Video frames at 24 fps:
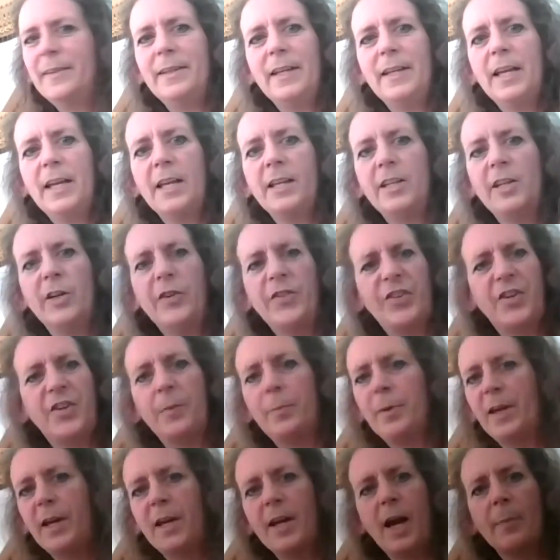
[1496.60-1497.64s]
It used to
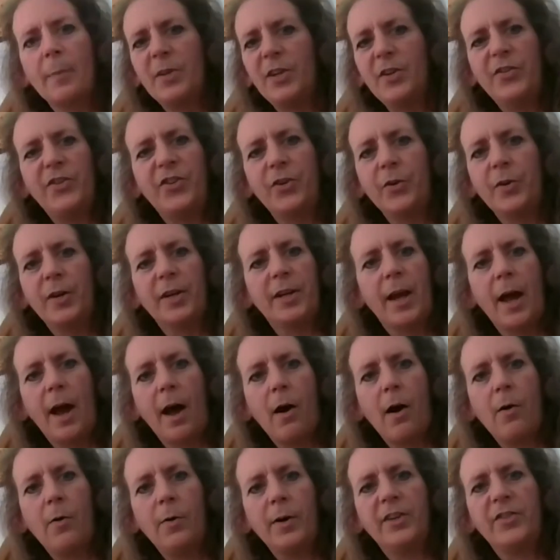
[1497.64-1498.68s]
be. I'm used to it
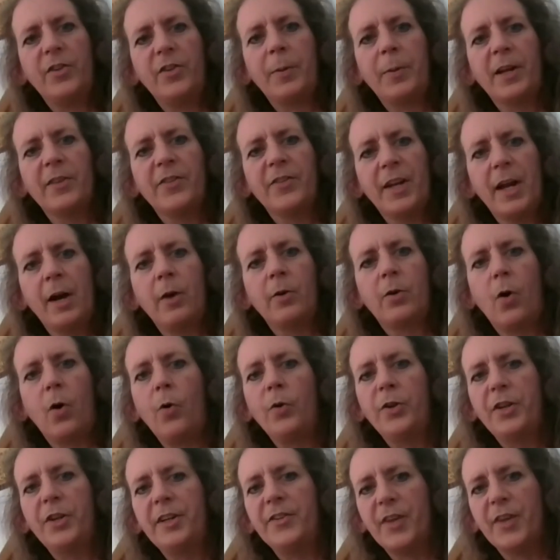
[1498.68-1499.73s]
now. It depends on how
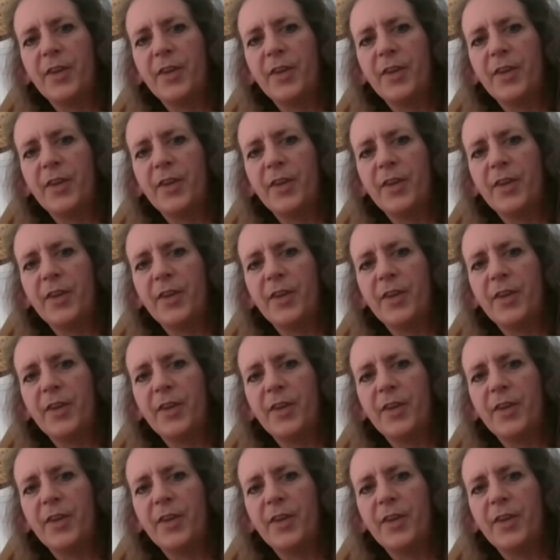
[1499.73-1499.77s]
cold it is